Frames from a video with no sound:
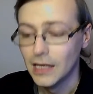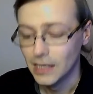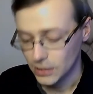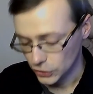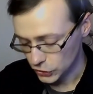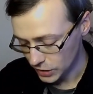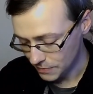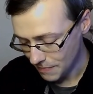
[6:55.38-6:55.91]

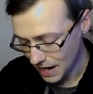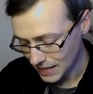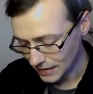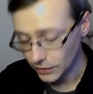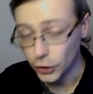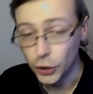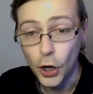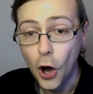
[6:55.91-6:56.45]
She might
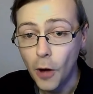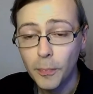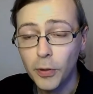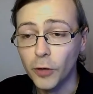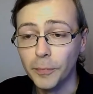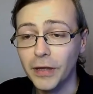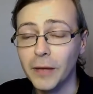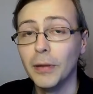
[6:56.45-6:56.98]
not put
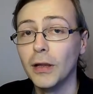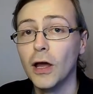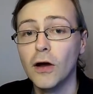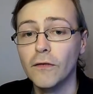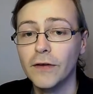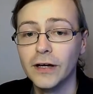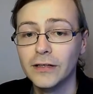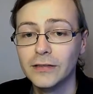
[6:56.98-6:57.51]
people
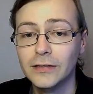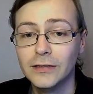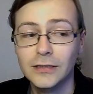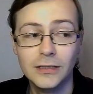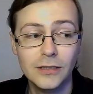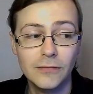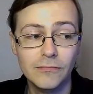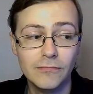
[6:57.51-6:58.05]
over.
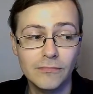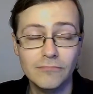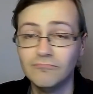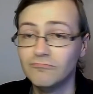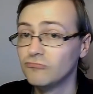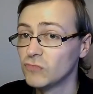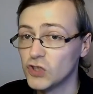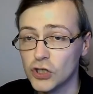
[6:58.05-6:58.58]

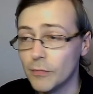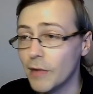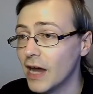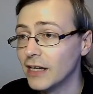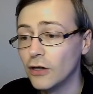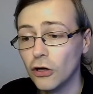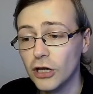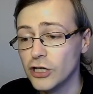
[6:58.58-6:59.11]
To my
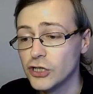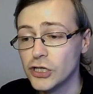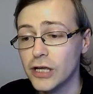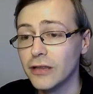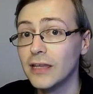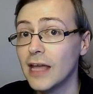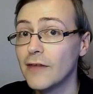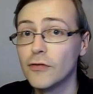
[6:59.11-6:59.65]
knowledge, she has
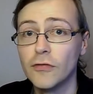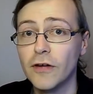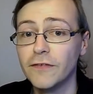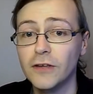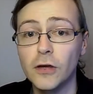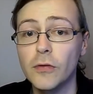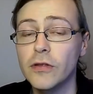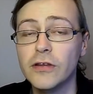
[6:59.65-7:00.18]
never
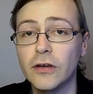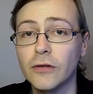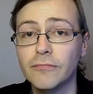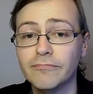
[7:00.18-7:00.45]
refused to.